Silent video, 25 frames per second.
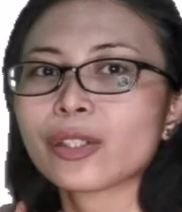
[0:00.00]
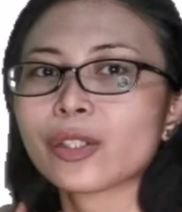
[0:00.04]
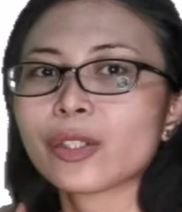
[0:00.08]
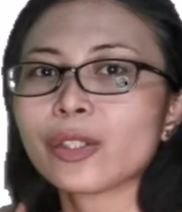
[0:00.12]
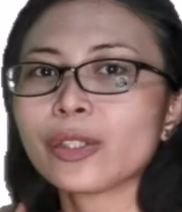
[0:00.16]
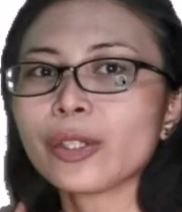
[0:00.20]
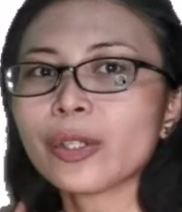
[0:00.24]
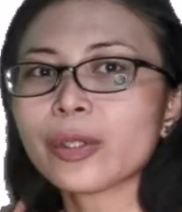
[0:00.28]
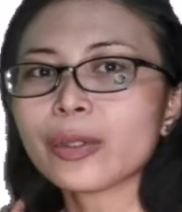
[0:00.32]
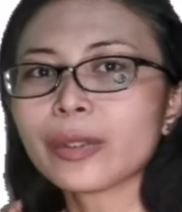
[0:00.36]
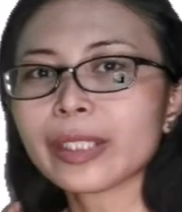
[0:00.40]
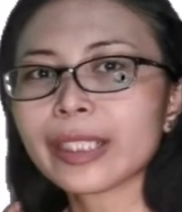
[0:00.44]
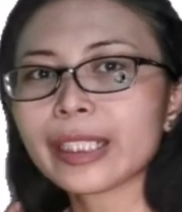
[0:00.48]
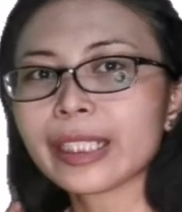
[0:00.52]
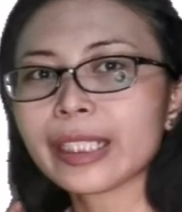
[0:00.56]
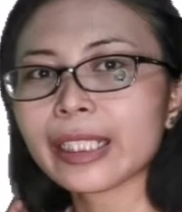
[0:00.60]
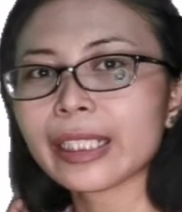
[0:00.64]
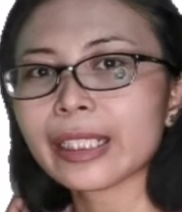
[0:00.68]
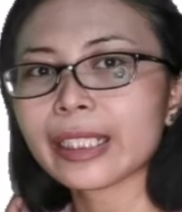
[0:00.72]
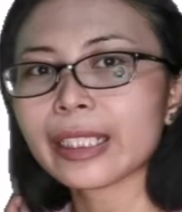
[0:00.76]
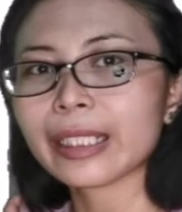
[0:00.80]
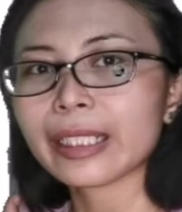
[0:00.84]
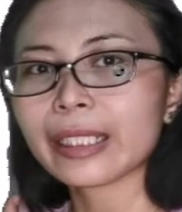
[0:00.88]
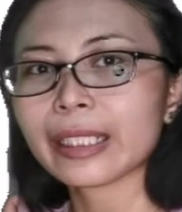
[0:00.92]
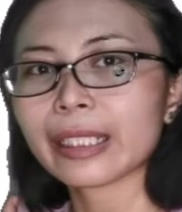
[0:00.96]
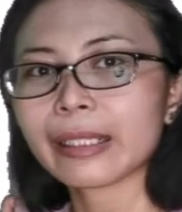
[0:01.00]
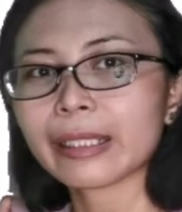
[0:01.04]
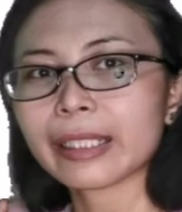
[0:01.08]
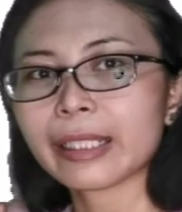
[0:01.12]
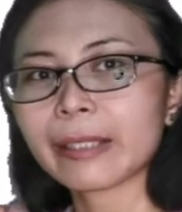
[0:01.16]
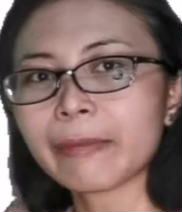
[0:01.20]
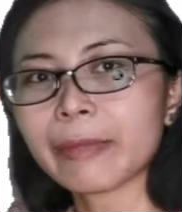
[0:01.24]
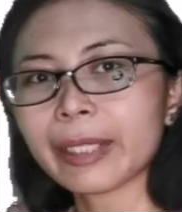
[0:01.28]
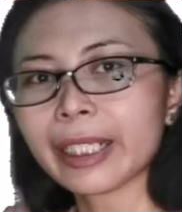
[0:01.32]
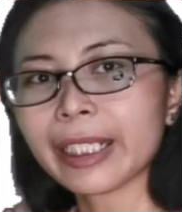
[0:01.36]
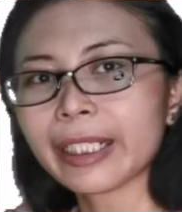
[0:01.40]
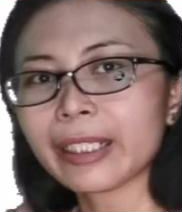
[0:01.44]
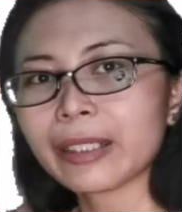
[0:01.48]
To know
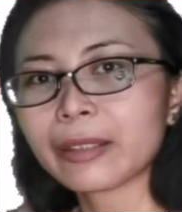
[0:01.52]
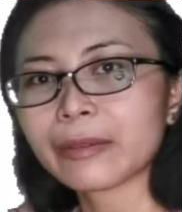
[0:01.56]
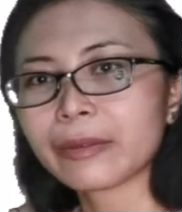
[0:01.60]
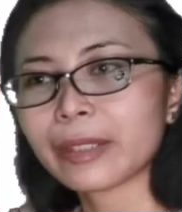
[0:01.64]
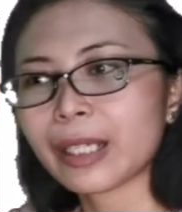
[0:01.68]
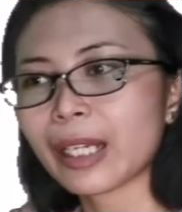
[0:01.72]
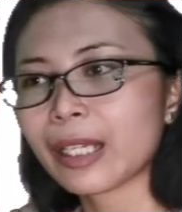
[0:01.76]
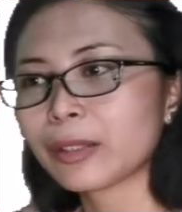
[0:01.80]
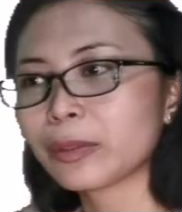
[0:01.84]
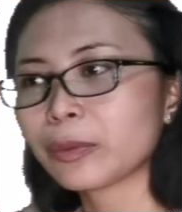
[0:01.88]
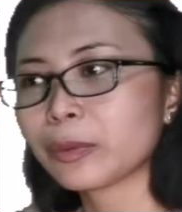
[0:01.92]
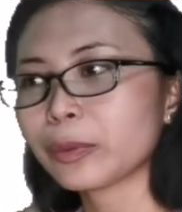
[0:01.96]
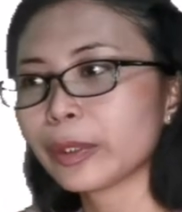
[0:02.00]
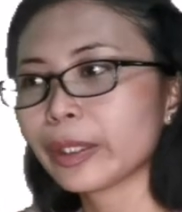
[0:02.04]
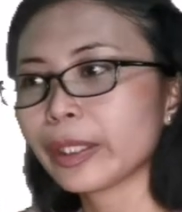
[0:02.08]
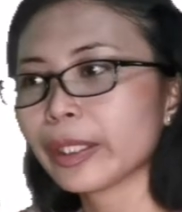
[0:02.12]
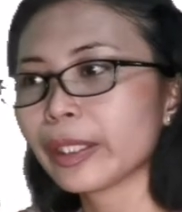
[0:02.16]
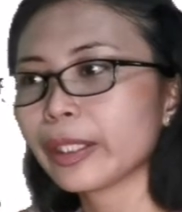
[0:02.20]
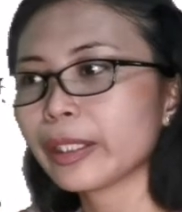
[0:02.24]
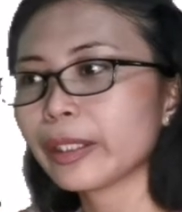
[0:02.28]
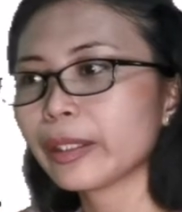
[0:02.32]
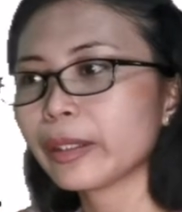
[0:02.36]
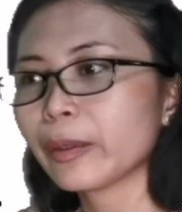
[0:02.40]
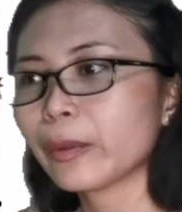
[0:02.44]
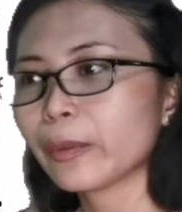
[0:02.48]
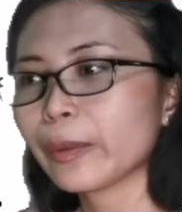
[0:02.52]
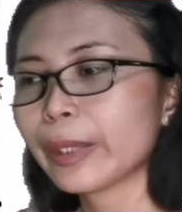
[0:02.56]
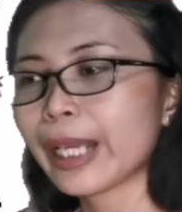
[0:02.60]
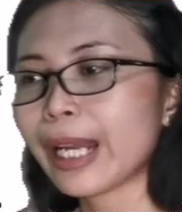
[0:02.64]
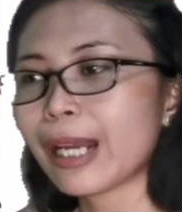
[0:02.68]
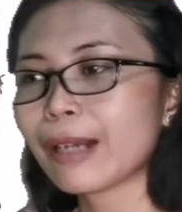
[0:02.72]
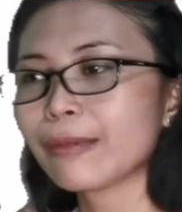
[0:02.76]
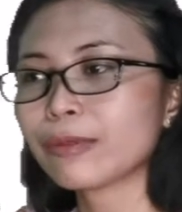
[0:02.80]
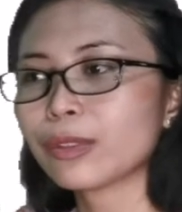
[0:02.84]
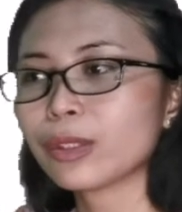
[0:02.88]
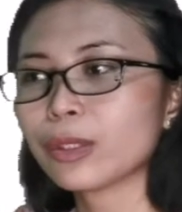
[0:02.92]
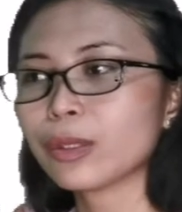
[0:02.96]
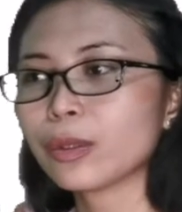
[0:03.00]
the meaning of that word, we
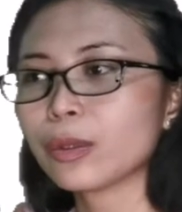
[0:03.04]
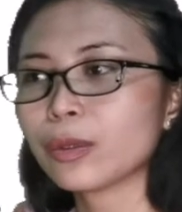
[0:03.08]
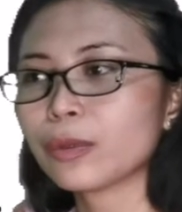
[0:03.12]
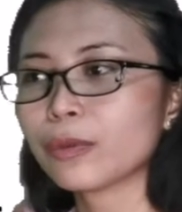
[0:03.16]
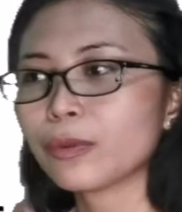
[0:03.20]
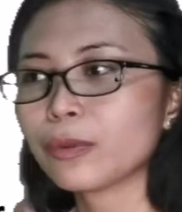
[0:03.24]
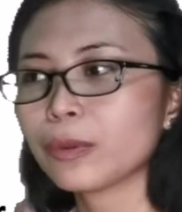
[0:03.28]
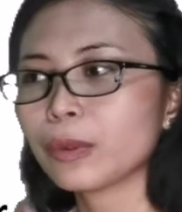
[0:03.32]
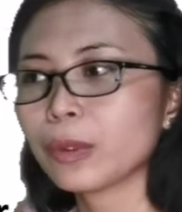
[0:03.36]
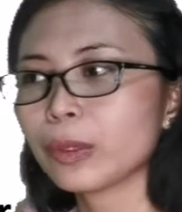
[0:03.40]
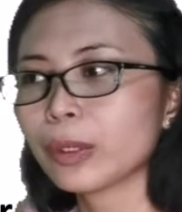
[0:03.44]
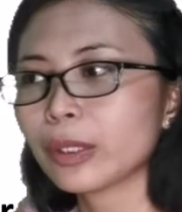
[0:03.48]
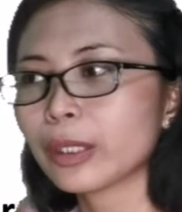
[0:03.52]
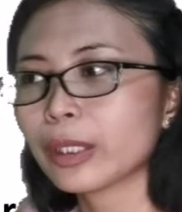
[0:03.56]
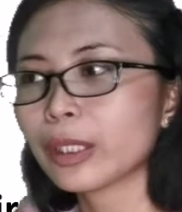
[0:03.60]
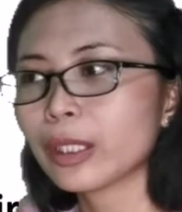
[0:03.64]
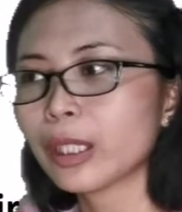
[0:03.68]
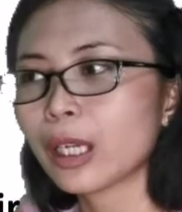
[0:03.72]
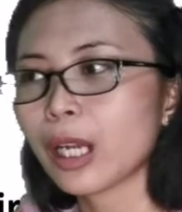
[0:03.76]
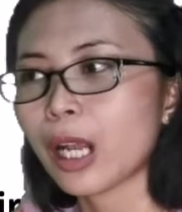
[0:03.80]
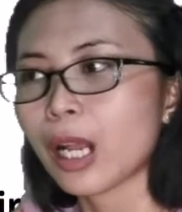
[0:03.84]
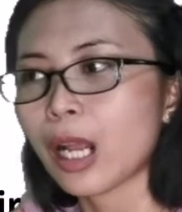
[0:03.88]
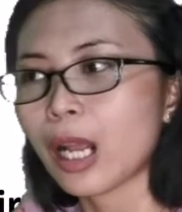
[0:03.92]
have to look for